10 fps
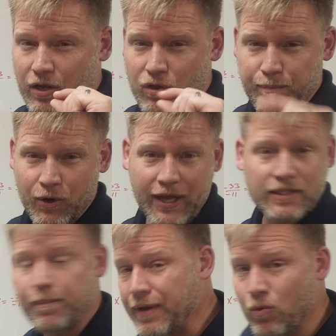the book
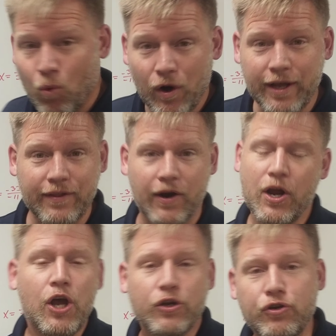has a big warning in there.
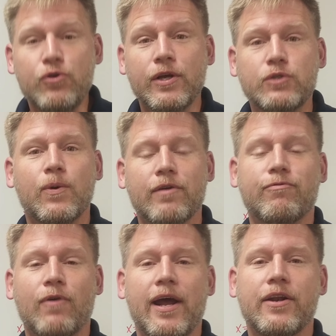Do this with a
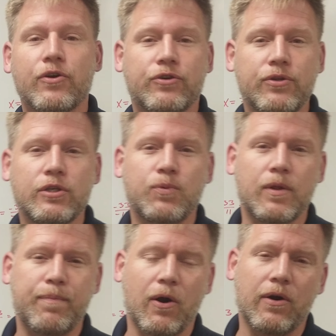friend or do this
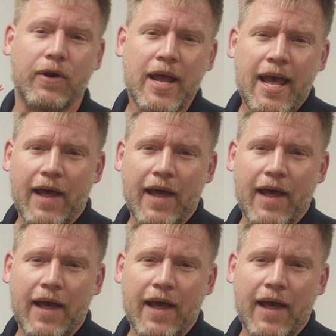with a partner.